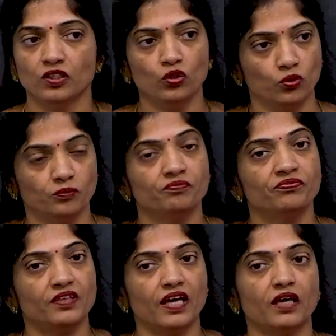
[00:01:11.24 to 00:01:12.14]
No,
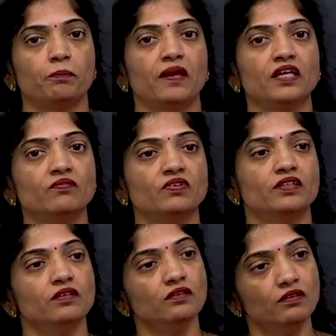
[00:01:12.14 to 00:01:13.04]
they are paying with
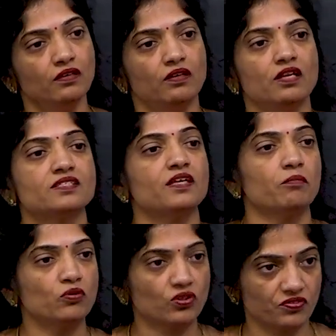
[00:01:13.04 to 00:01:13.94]
the less
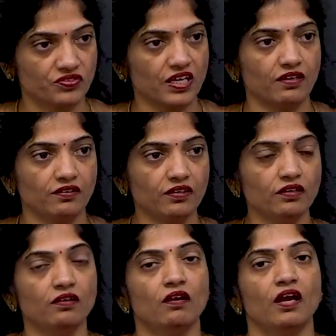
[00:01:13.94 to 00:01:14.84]
amount of salary
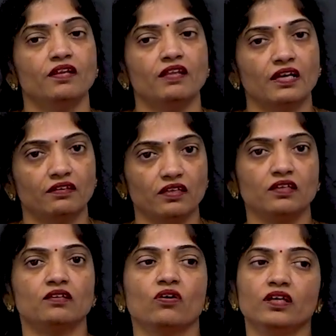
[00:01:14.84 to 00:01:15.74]
and they are
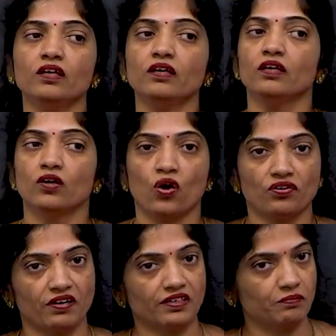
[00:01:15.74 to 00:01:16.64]
taking on a
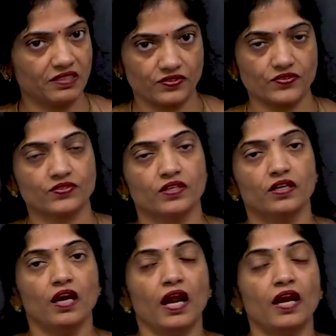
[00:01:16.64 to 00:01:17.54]
contract basis.
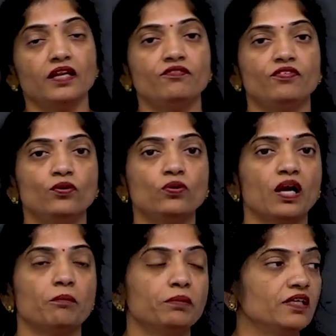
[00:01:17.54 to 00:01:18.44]
And in few
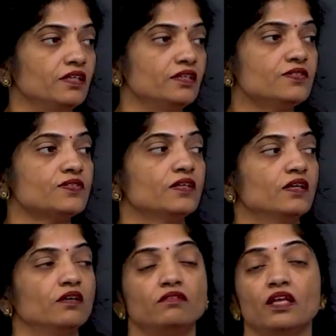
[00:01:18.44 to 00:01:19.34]
companies
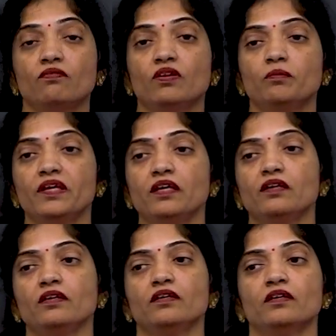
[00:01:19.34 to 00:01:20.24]
there will
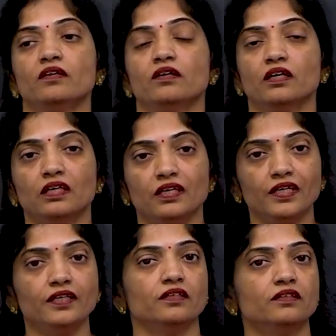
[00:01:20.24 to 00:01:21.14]
be a
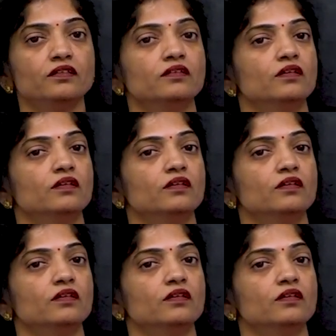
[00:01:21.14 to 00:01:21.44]
leader